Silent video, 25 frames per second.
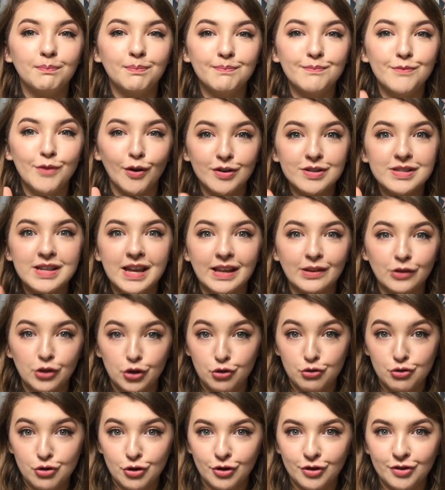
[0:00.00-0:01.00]
Not saying that
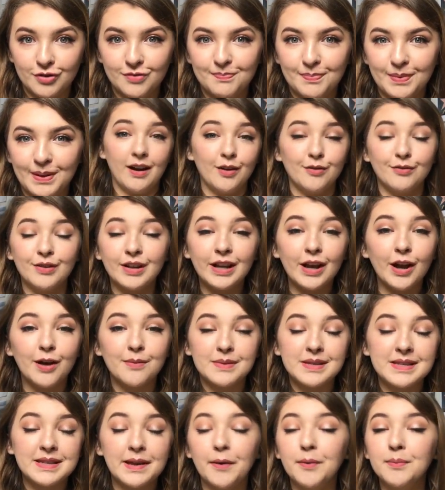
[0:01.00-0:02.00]
you should, but I really
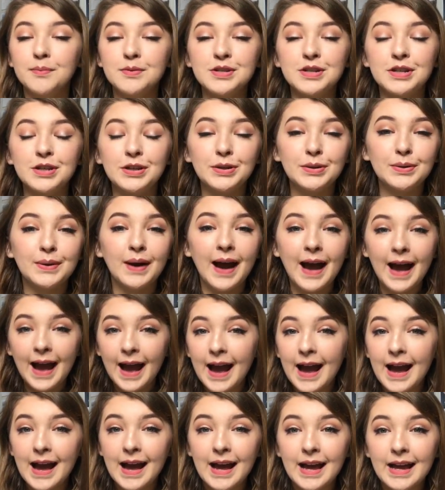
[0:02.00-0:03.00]
hope this helped you,
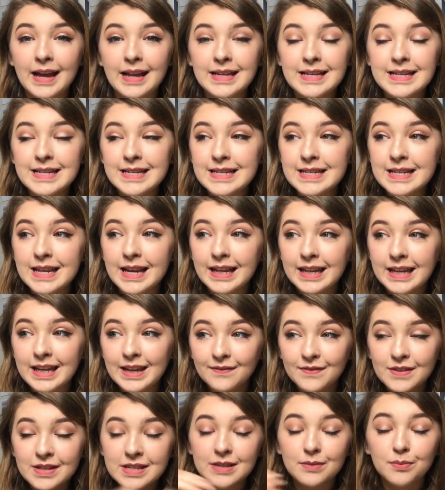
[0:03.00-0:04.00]
and
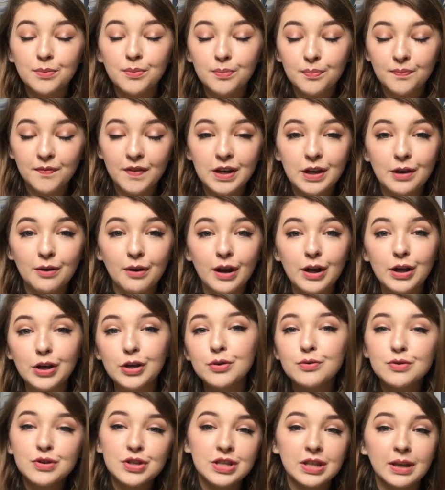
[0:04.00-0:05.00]
give this video a
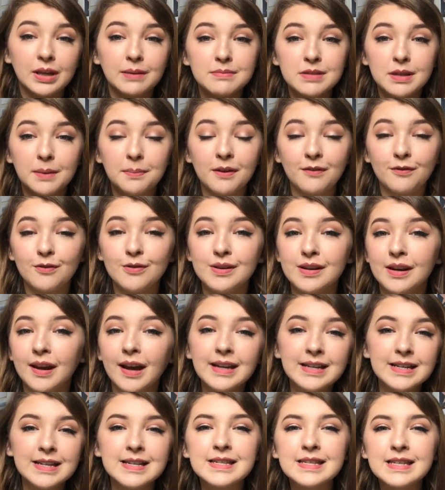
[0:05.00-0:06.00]
huge thumbs up if you'd
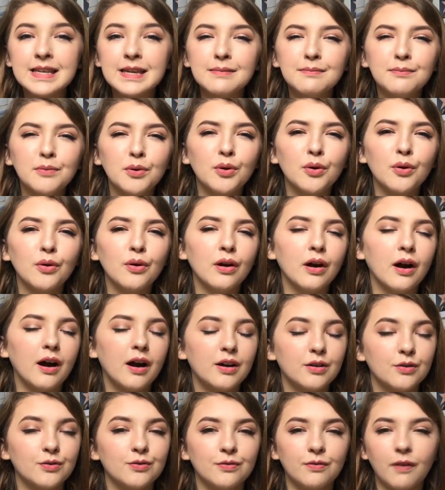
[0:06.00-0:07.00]
like to see more
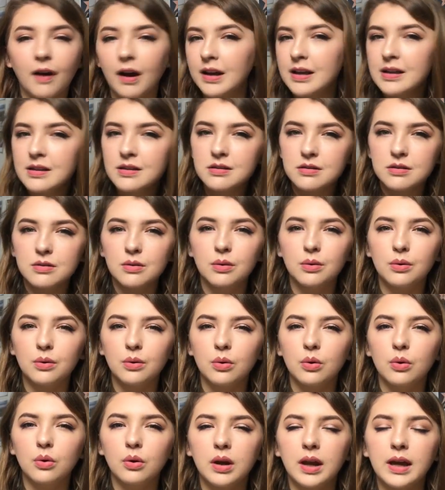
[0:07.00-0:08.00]
advice
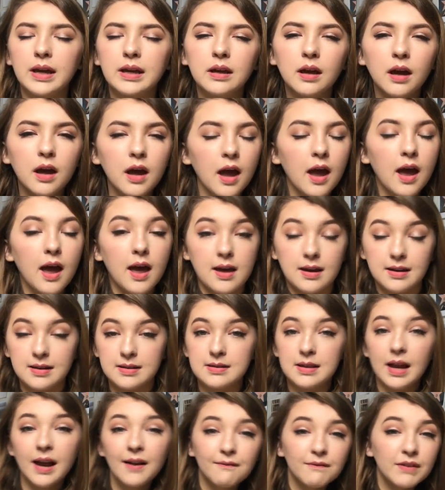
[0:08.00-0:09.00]
or like
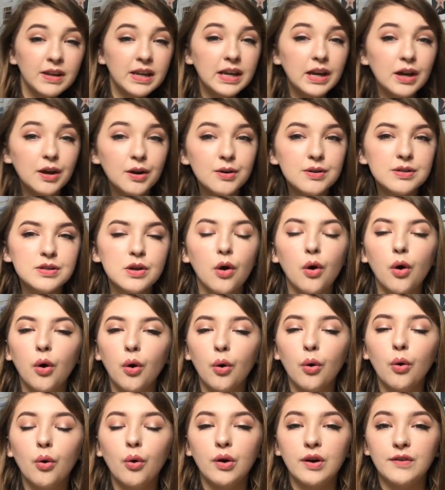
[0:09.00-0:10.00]
exam videos,
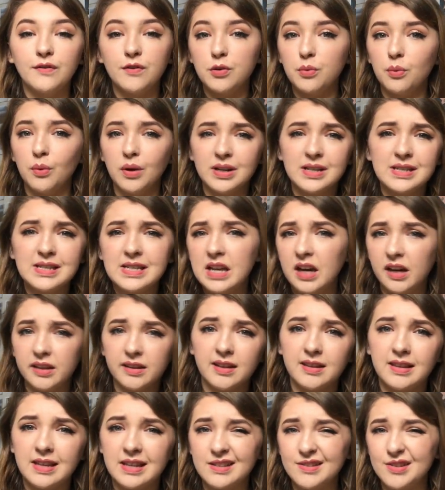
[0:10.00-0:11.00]
or if you want to see
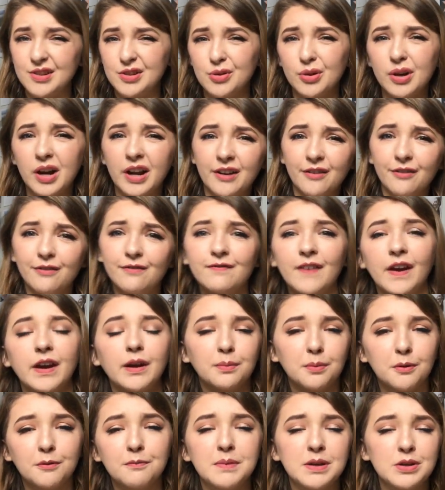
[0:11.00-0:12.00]
other things and you're kind of fed
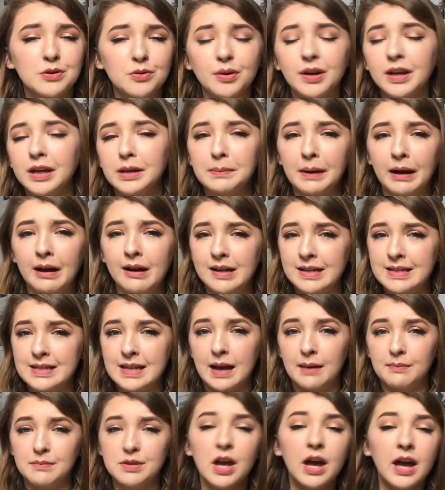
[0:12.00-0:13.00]
up of me talking about
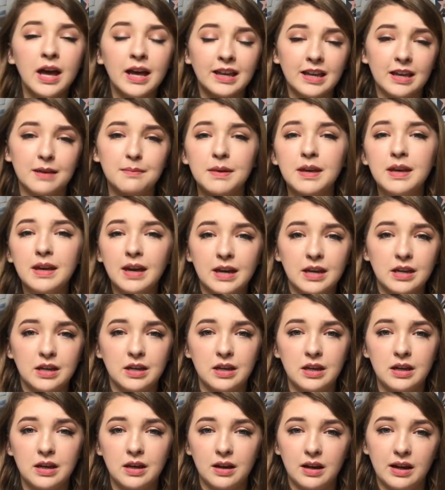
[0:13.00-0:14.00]
exams. Give me
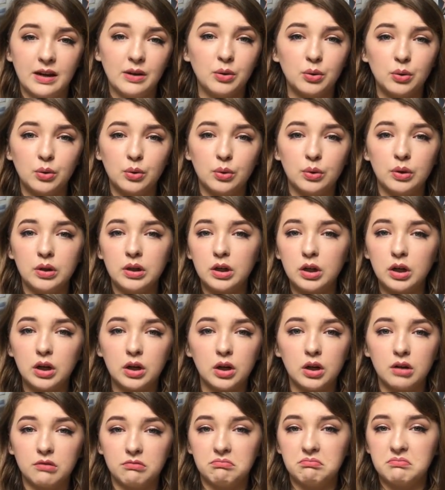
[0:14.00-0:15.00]
a little
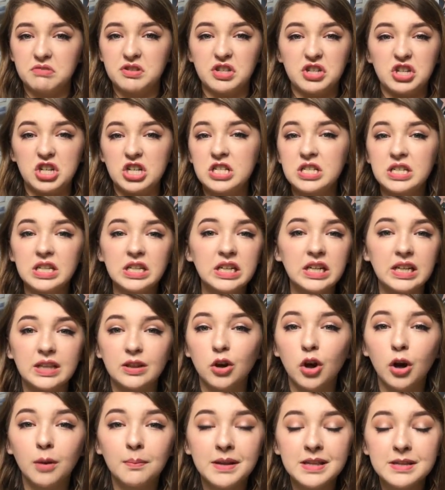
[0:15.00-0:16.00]
suggestion in
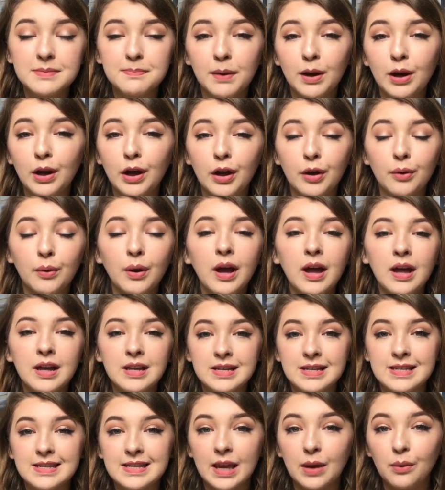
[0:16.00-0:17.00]
the comments below
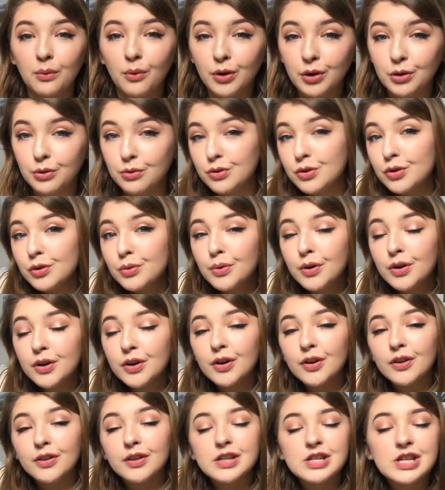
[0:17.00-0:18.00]
to say what you do
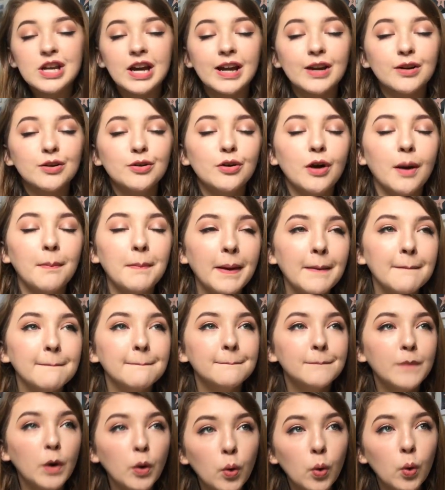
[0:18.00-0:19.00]
want on the channel a bit
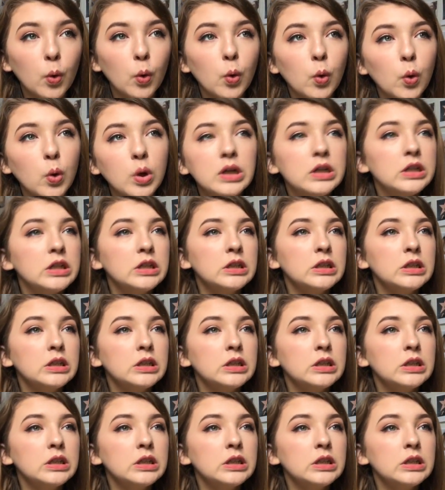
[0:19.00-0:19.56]
more.